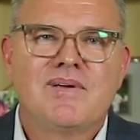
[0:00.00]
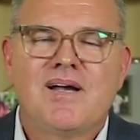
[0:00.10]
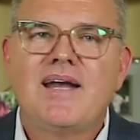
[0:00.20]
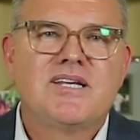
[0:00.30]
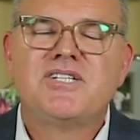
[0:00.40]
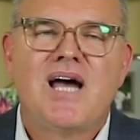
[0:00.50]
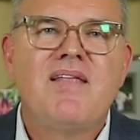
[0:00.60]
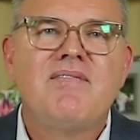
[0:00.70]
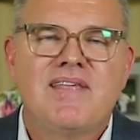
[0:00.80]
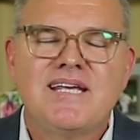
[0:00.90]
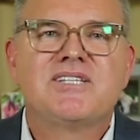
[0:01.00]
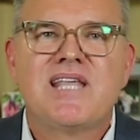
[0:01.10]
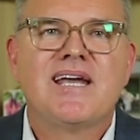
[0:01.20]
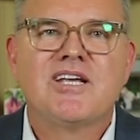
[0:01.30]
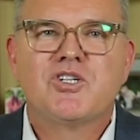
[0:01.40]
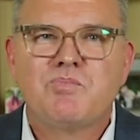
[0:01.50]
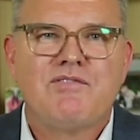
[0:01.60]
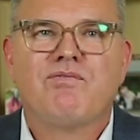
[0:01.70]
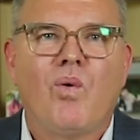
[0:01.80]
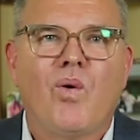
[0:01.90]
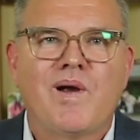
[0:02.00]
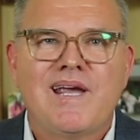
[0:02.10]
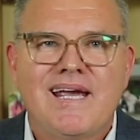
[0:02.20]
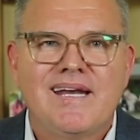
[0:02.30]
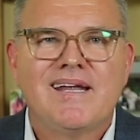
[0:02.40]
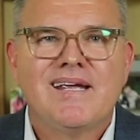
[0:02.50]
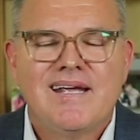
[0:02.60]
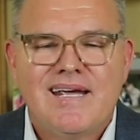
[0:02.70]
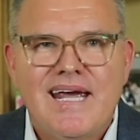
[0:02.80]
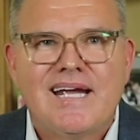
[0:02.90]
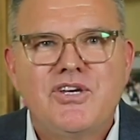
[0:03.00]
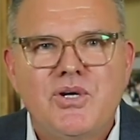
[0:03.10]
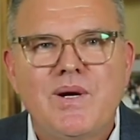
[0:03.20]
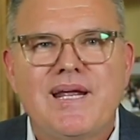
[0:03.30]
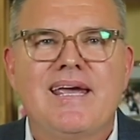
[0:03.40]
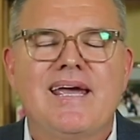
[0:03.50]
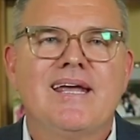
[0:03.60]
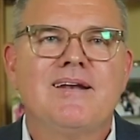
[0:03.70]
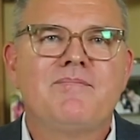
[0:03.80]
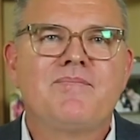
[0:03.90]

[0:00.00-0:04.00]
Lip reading: God has done these things before. He can do it again.